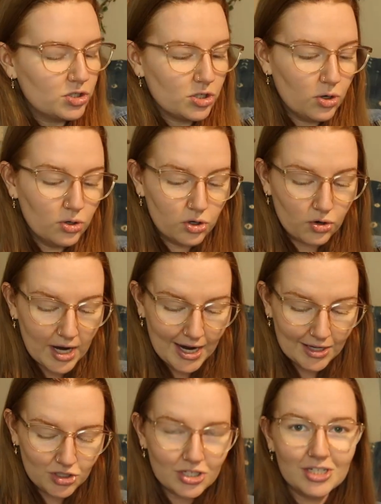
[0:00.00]
so
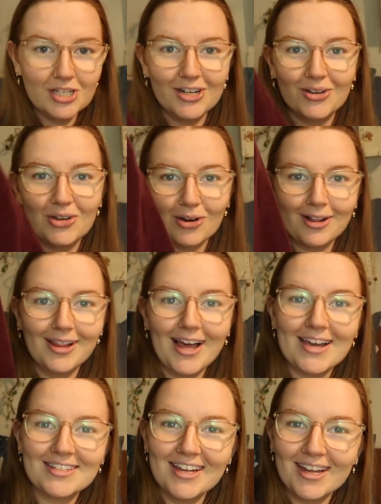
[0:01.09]
great. Just, you know, your
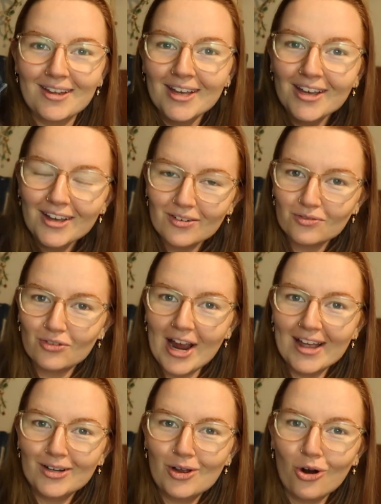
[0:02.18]
classic
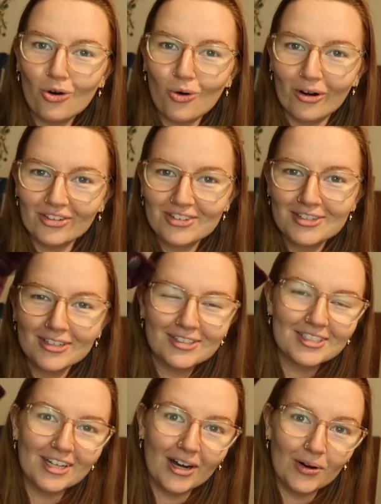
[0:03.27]
red cords.
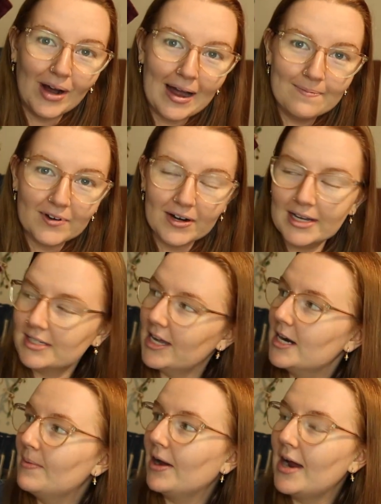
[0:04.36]
So I'm very
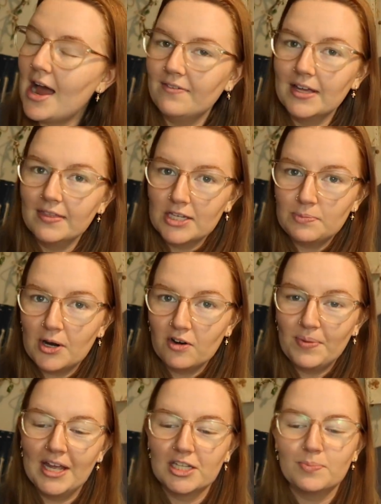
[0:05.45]
excited about having this pair of
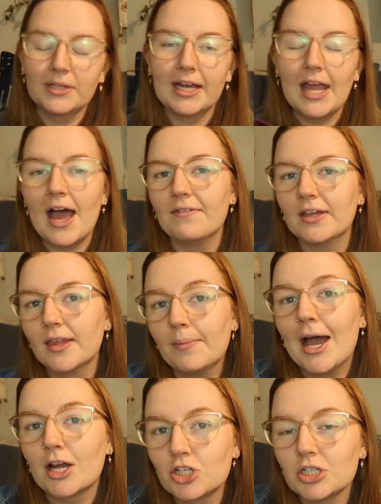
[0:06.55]
pants, but like having them
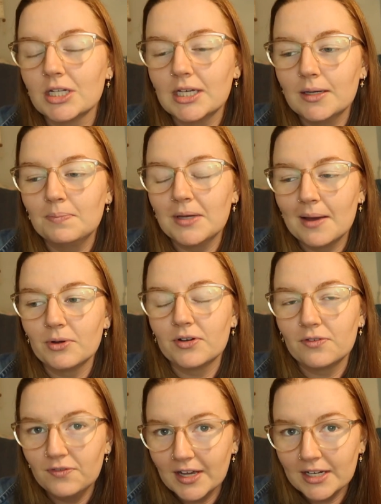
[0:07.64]
actually be able to
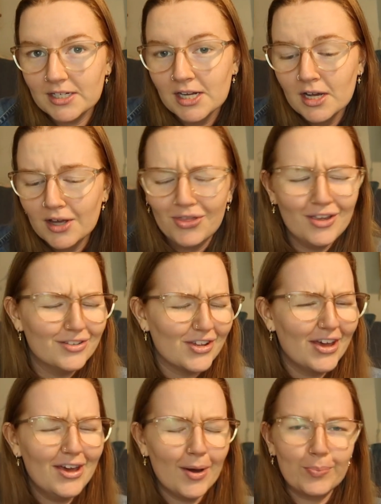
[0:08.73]
fit these
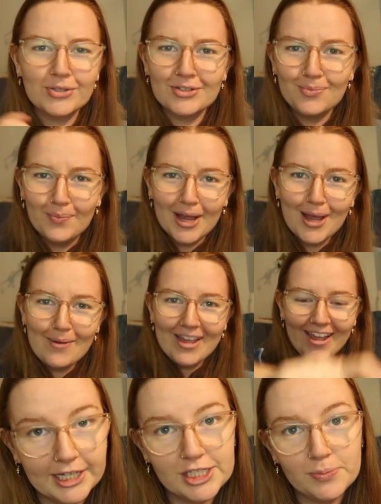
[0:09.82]
hips,
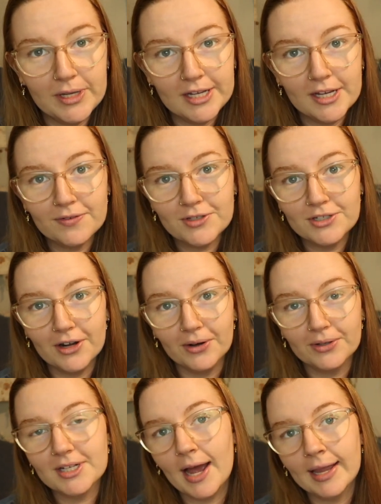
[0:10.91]
baby. And speaking of
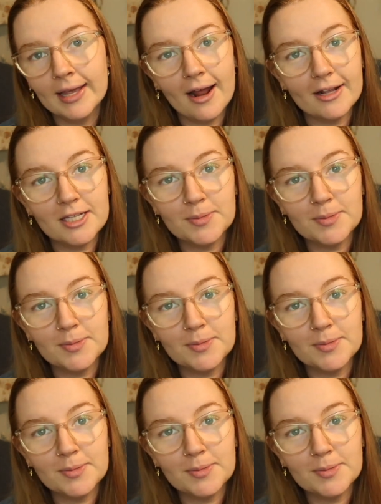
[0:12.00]
stoked, I cannot